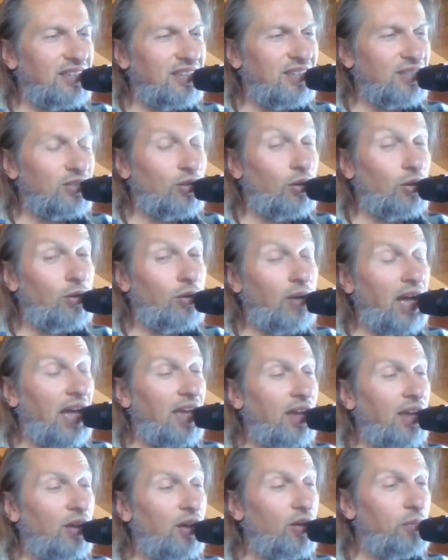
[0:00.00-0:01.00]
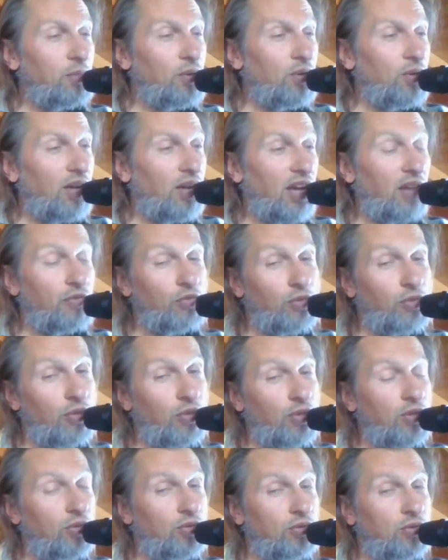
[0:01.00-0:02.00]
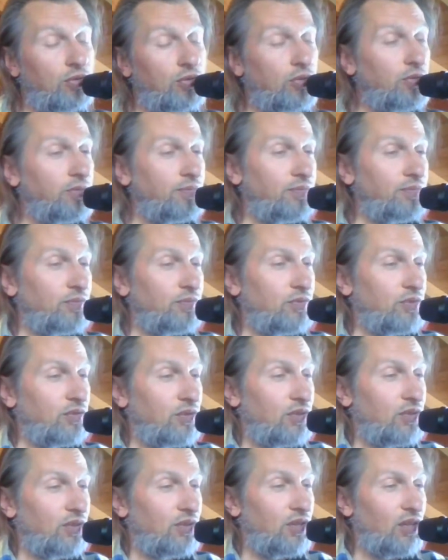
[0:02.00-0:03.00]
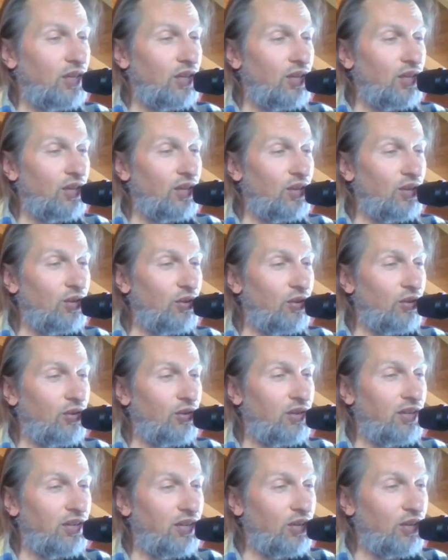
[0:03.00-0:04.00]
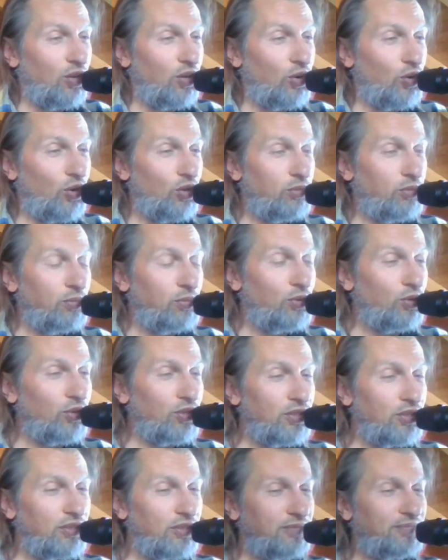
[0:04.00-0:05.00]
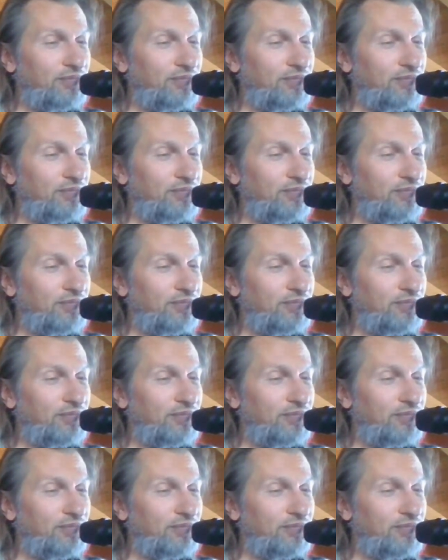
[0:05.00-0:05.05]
So I hope you have with you your notebook.